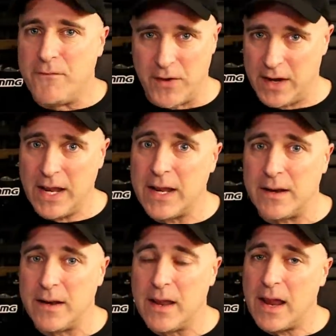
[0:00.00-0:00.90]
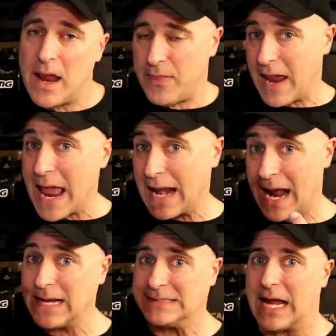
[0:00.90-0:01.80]
fit in. And they had
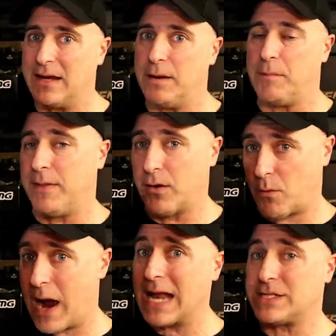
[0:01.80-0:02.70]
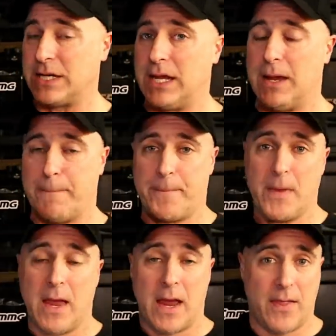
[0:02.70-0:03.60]
eyes on him and they were watching him.
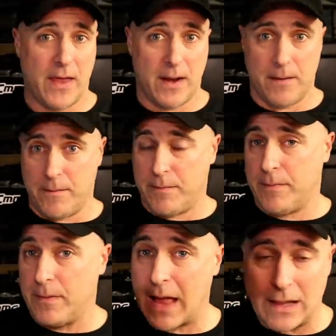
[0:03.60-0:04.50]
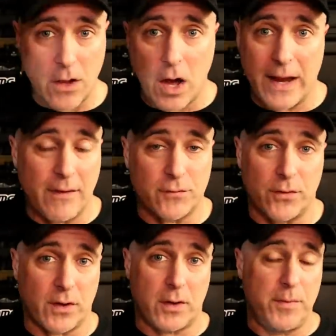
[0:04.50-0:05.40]
And then not long after
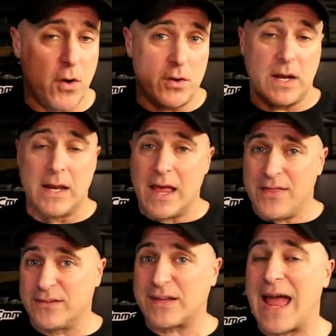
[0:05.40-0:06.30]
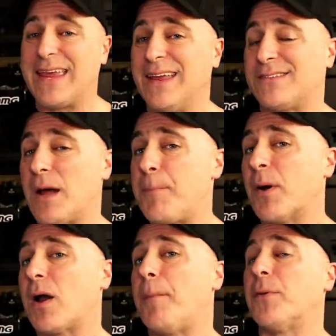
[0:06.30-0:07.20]
the communion, this guy gets up
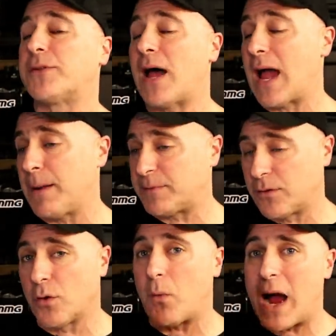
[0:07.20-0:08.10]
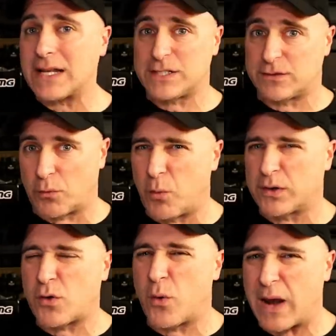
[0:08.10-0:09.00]
a couple times and they're watching. So
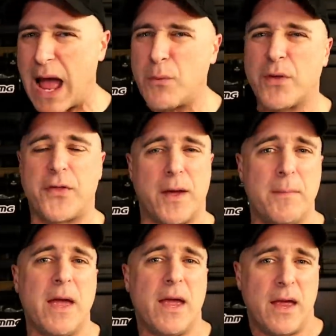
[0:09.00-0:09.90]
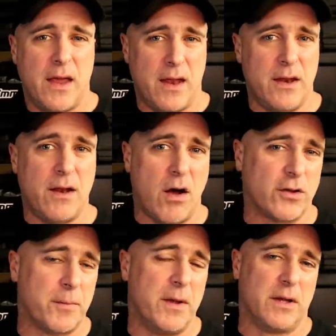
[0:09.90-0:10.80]
what's going on with him? And
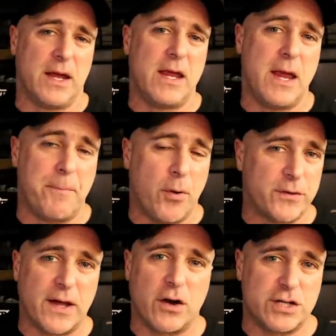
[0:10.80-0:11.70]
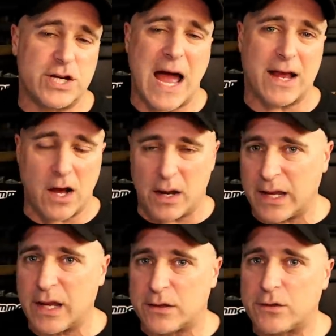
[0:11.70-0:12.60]
ultimately, he pulls out a shotgun
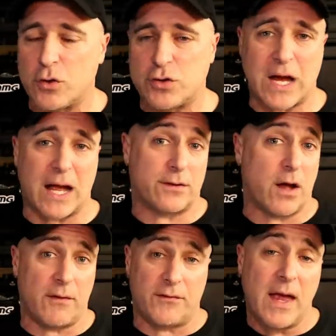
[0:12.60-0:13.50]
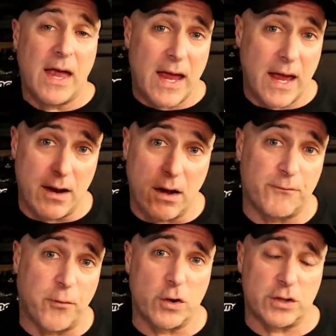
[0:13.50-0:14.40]
and gets two shots off and
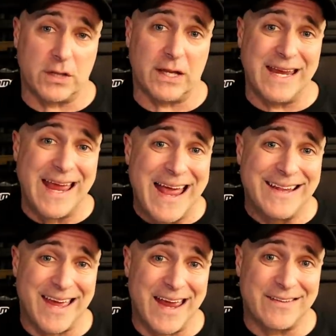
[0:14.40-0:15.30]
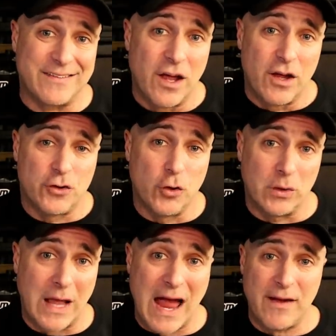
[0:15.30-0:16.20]
unfortunately takes
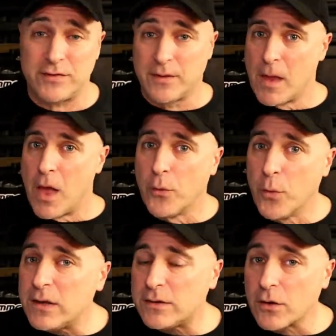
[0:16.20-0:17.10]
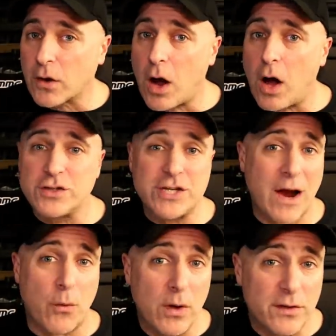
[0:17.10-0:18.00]
two lives. The reason they're calling
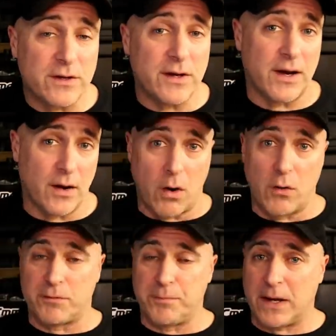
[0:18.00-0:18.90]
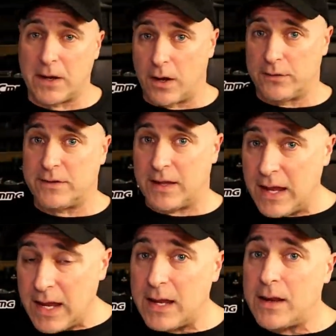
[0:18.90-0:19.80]
Jack Wilson a hero is because
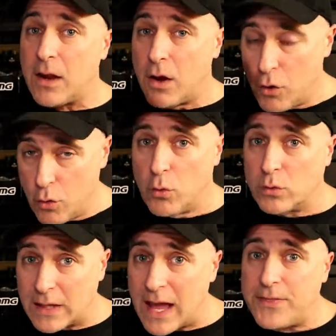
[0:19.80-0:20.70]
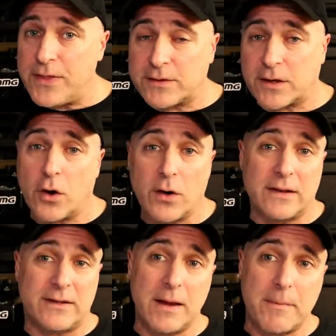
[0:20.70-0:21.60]
he who led the
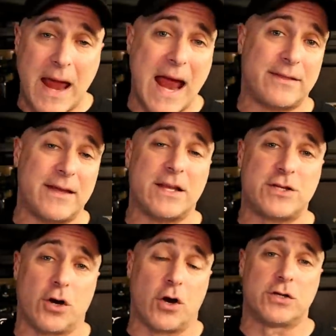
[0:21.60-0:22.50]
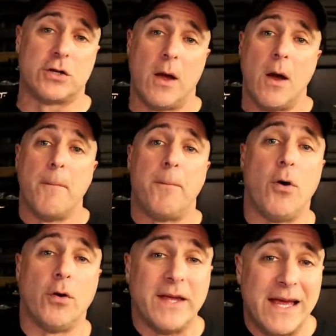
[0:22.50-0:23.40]
security team at that church
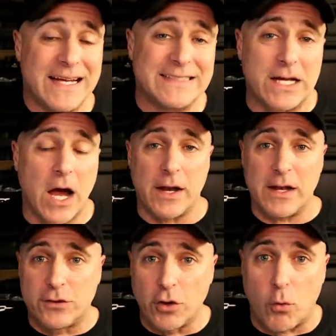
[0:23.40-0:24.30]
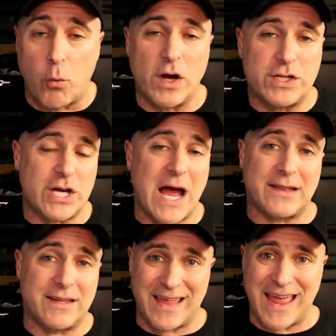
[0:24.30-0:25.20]
pulled his gun and took one
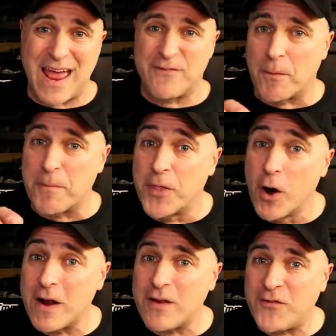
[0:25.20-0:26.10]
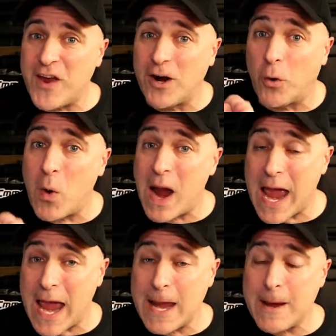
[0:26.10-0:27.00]
shot to the head from 30 feet
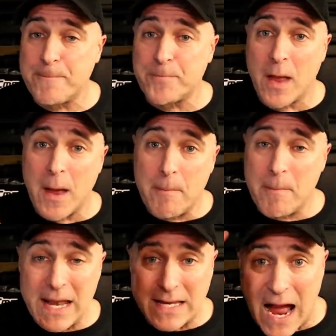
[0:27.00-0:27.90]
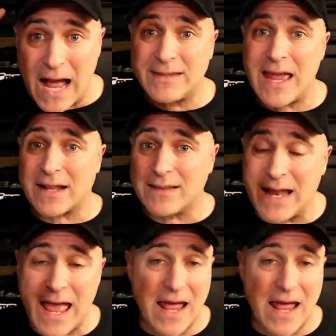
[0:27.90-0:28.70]
away, made contact and